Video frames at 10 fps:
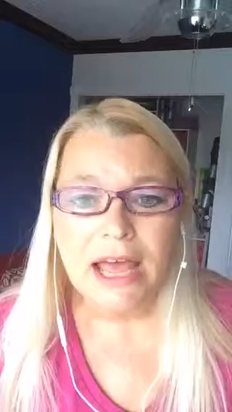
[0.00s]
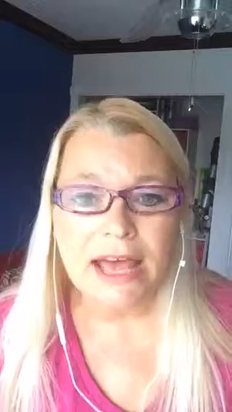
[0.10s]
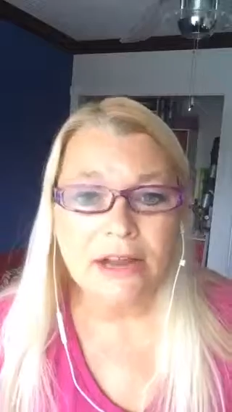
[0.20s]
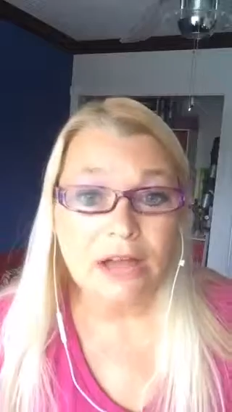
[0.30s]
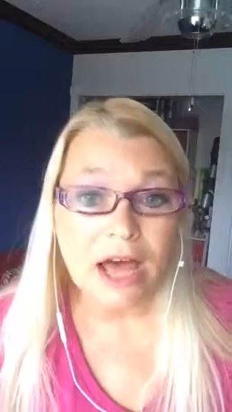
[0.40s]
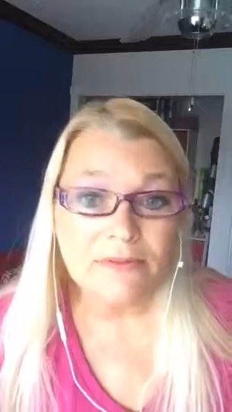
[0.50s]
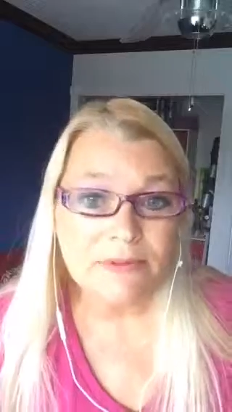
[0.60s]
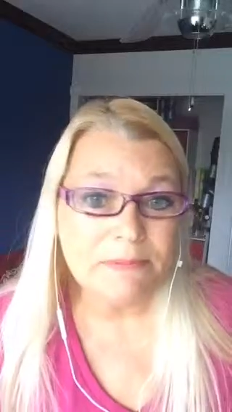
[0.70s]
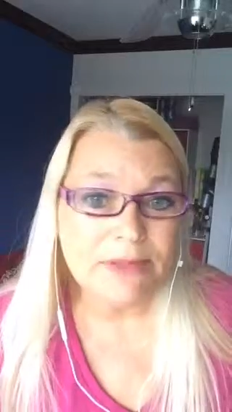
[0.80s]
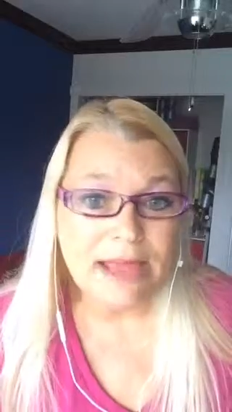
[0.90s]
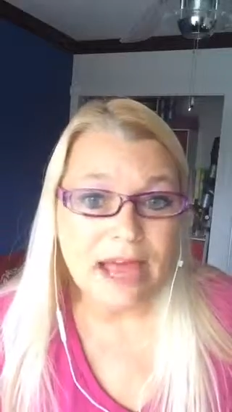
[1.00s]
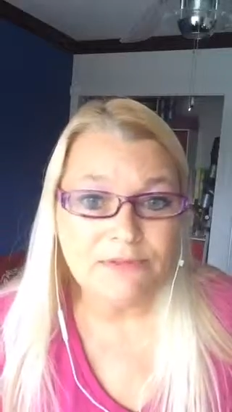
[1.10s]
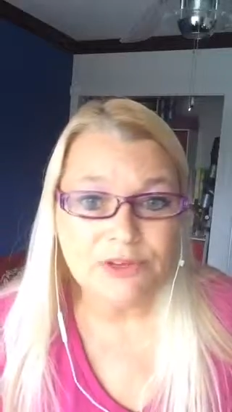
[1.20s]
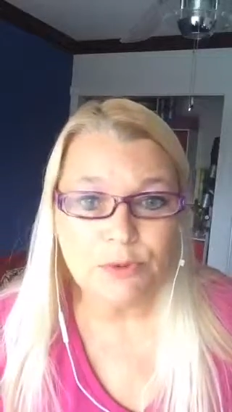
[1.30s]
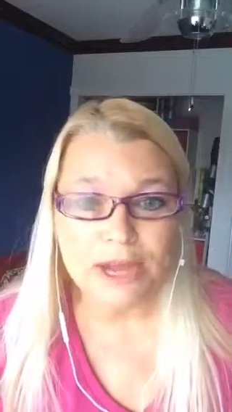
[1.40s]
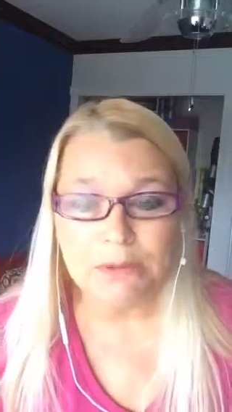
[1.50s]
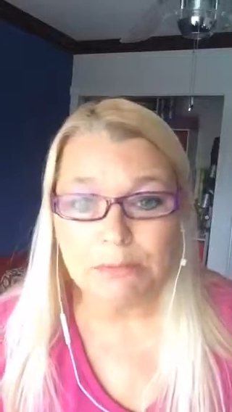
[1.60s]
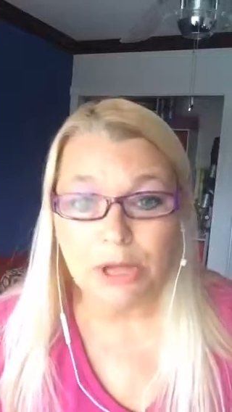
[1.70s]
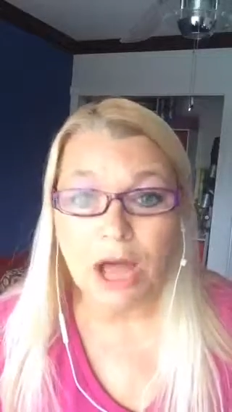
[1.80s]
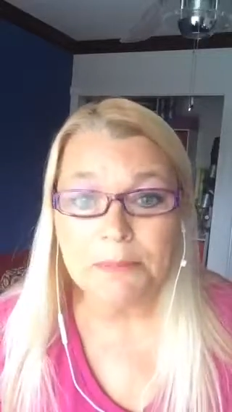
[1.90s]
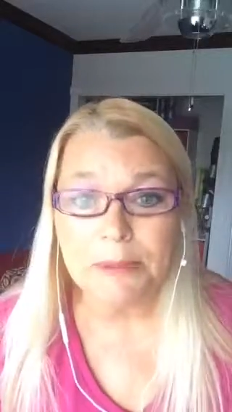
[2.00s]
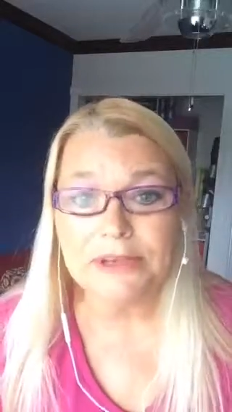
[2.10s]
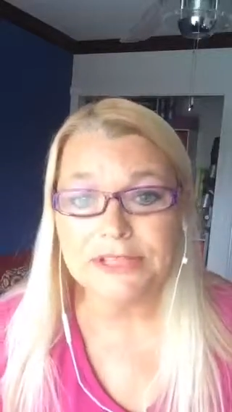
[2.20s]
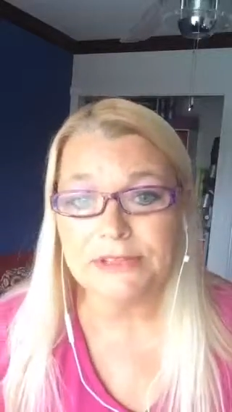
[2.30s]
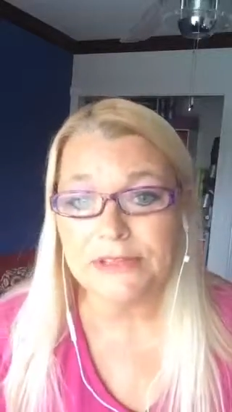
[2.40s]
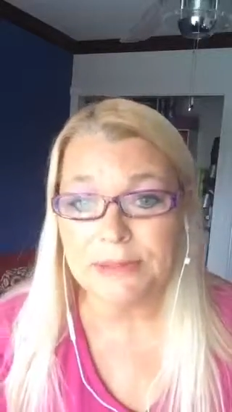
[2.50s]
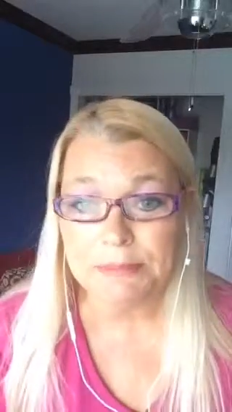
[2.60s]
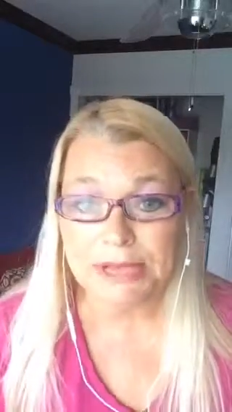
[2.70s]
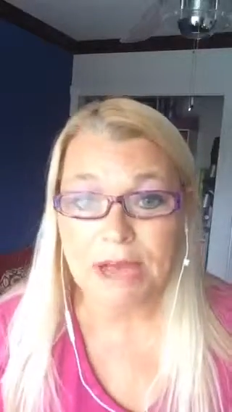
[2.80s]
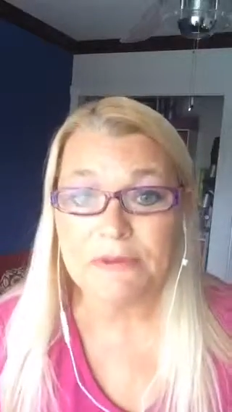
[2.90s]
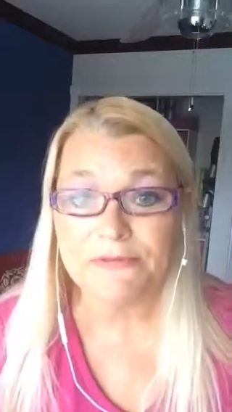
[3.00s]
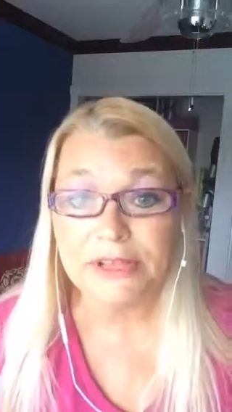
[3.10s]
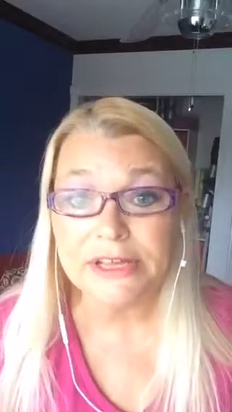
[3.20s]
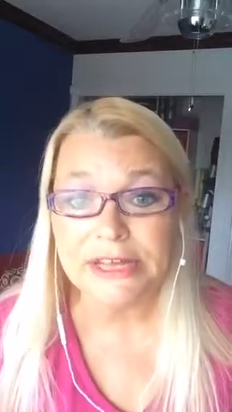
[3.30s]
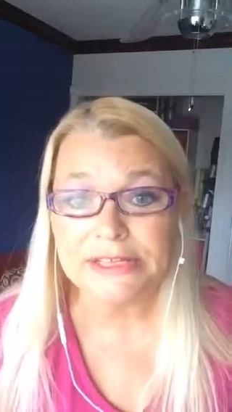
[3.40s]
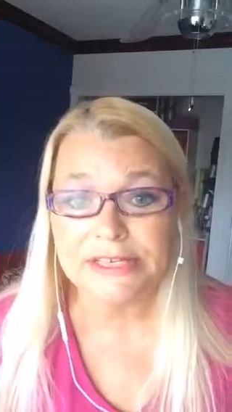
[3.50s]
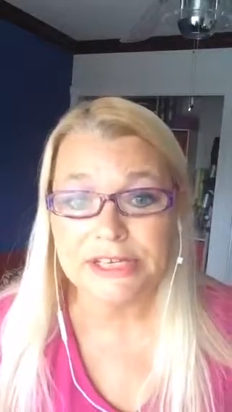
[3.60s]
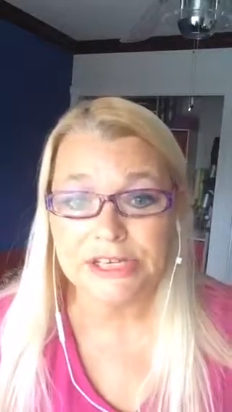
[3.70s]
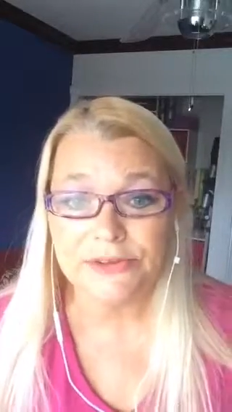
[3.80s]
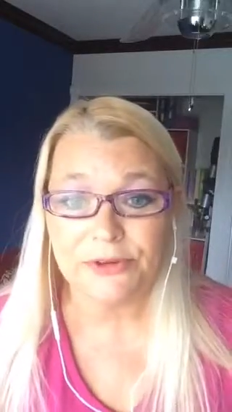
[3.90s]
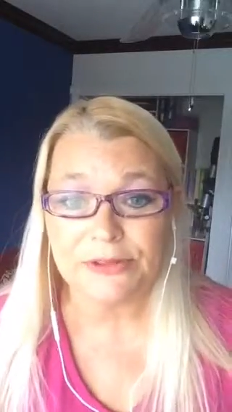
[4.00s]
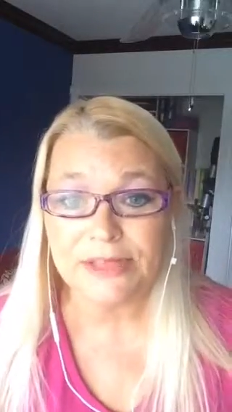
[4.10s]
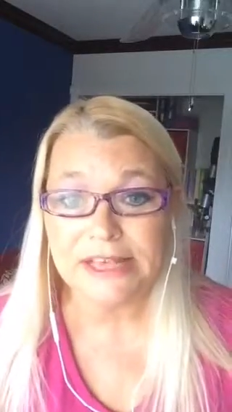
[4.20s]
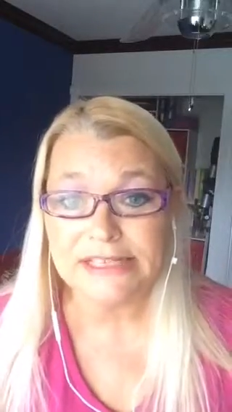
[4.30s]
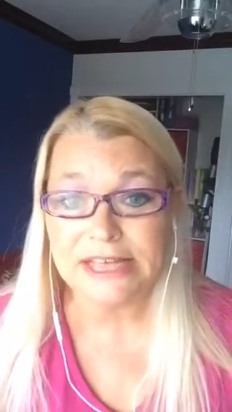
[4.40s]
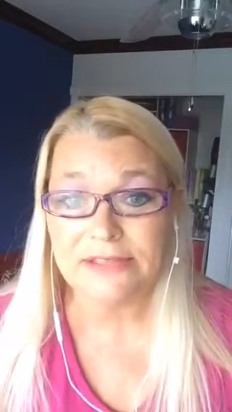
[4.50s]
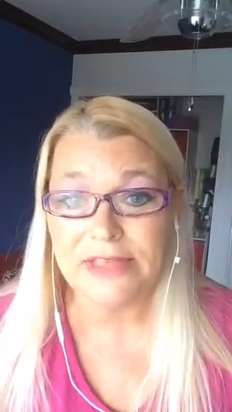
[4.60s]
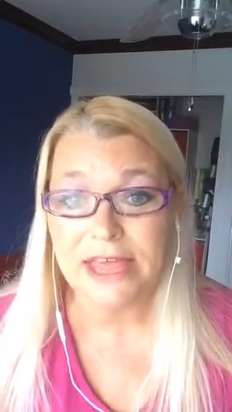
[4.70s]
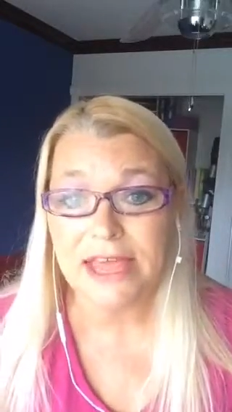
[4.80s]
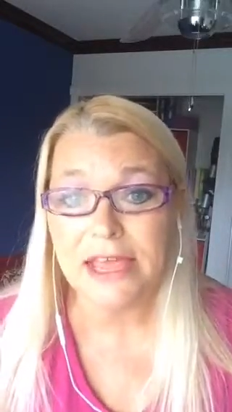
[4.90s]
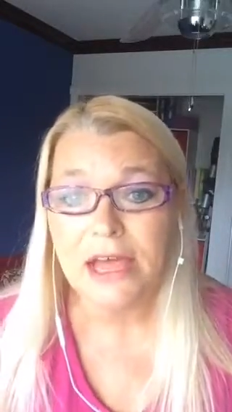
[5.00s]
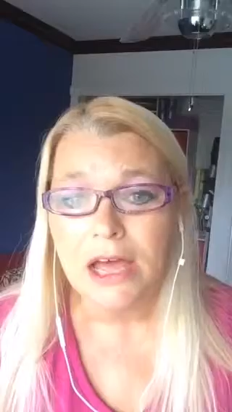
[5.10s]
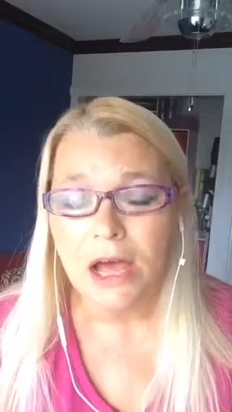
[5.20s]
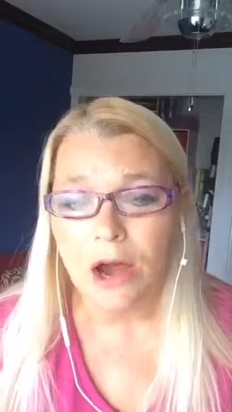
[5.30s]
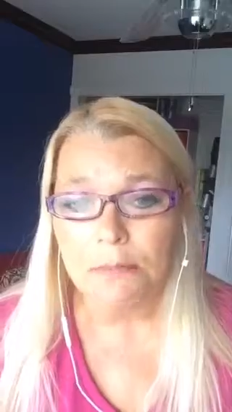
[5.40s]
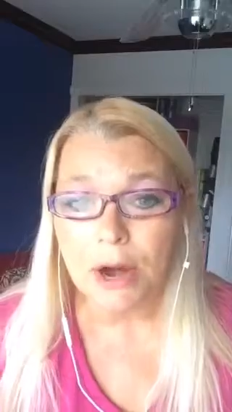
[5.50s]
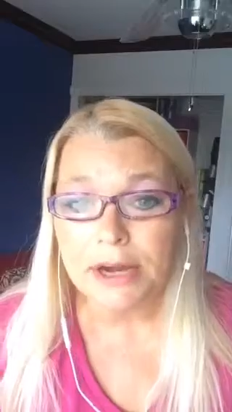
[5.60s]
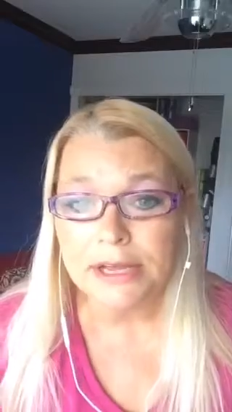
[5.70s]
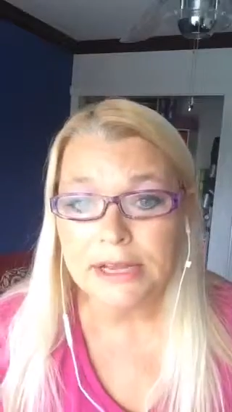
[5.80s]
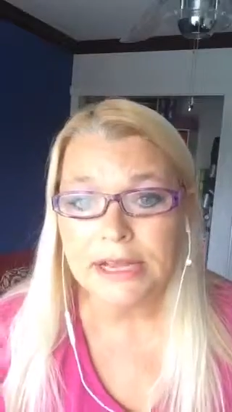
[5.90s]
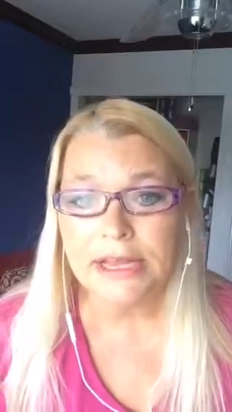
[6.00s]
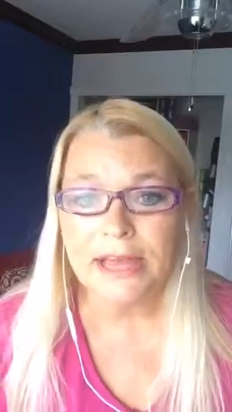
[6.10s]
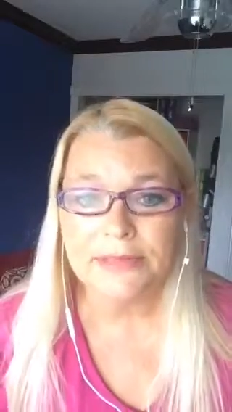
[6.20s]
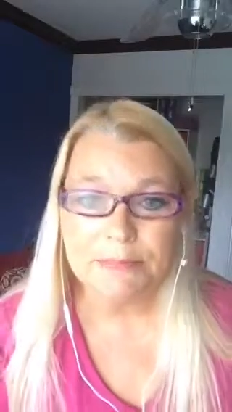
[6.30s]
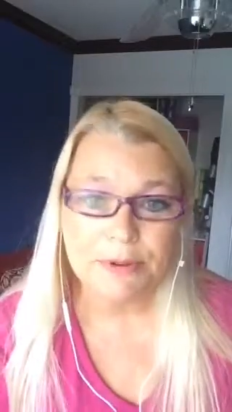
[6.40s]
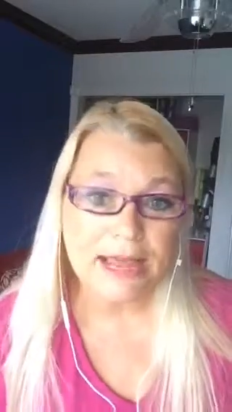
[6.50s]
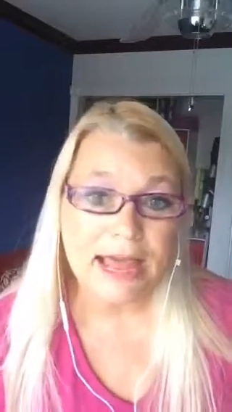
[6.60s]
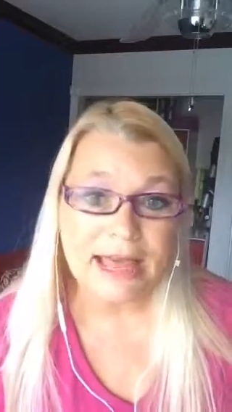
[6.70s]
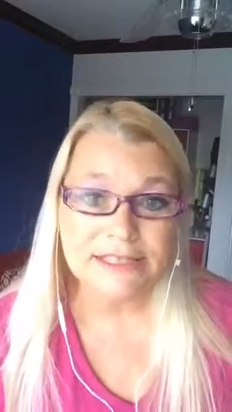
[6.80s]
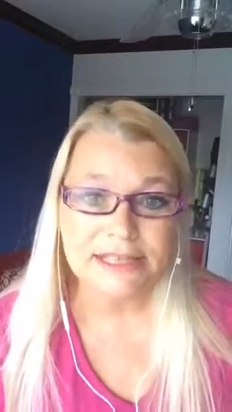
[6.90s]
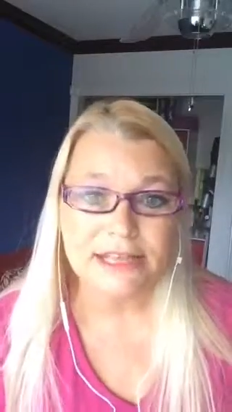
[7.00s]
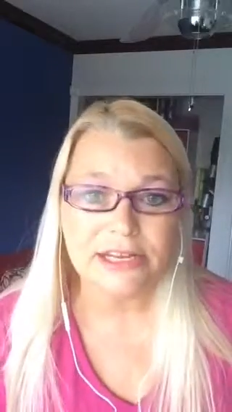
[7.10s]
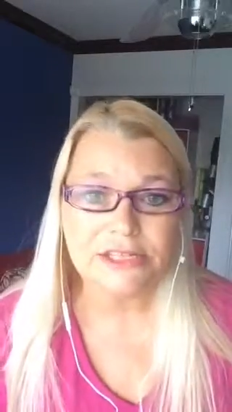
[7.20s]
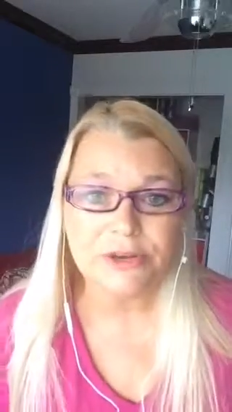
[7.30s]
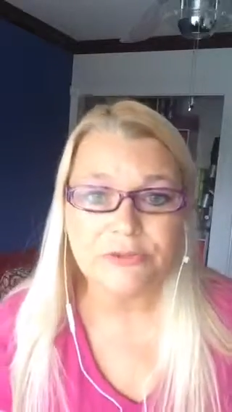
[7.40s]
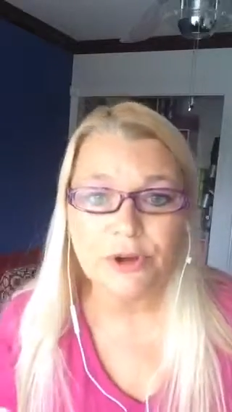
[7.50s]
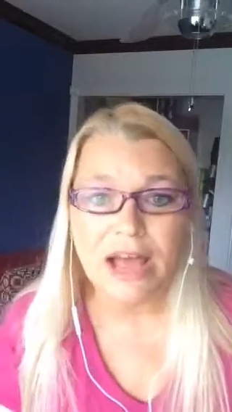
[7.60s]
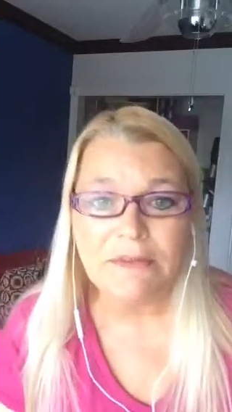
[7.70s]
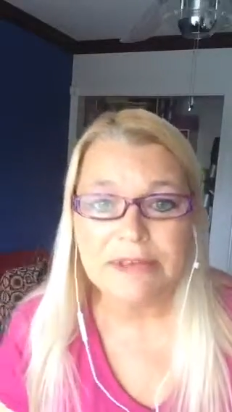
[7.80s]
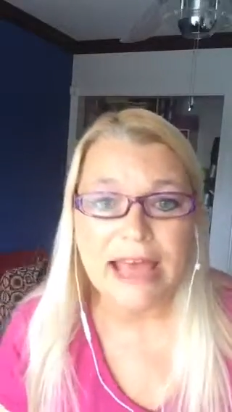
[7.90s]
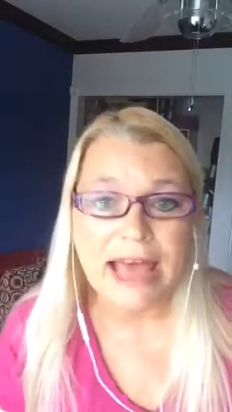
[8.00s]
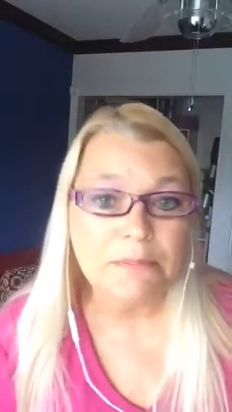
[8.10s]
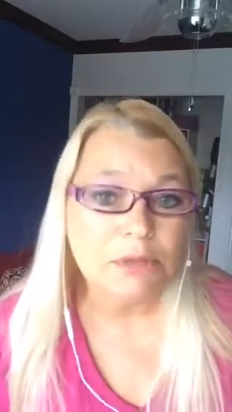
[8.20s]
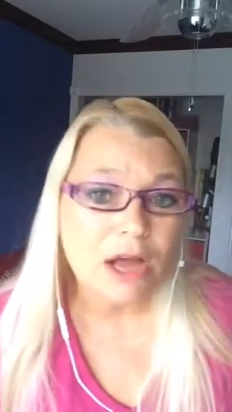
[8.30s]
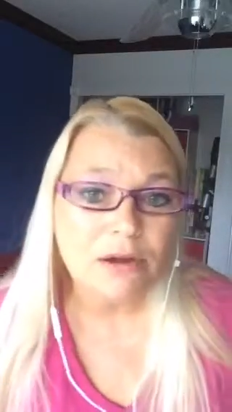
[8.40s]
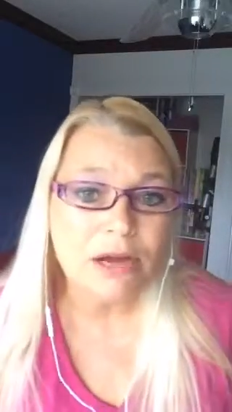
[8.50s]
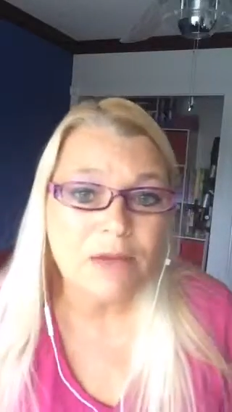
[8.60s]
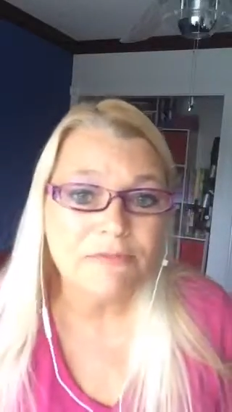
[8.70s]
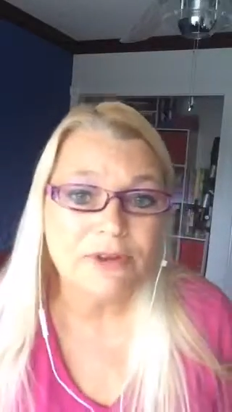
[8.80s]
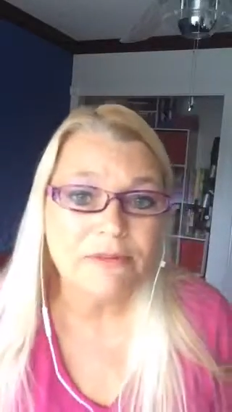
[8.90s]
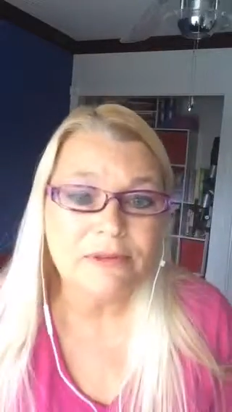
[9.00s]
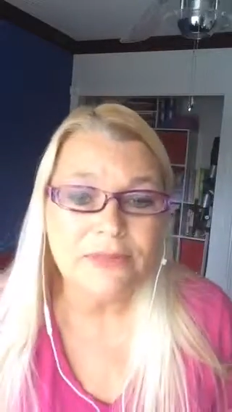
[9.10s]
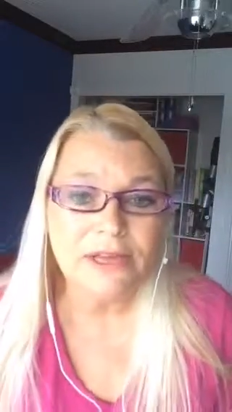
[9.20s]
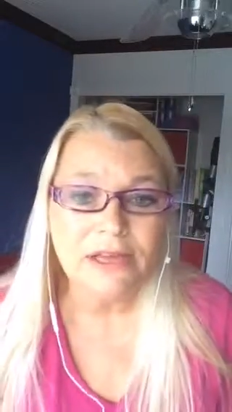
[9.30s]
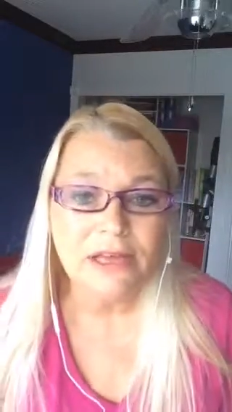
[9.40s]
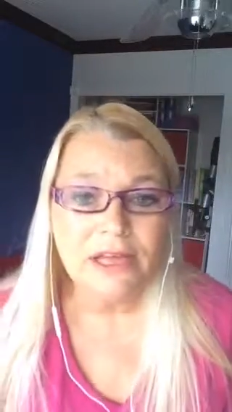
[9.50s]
And a lot of them, they have to write a blog post and then they become affiliates to different things that they are marketing and they put ads in. And so if you're having ad blocker up for everything,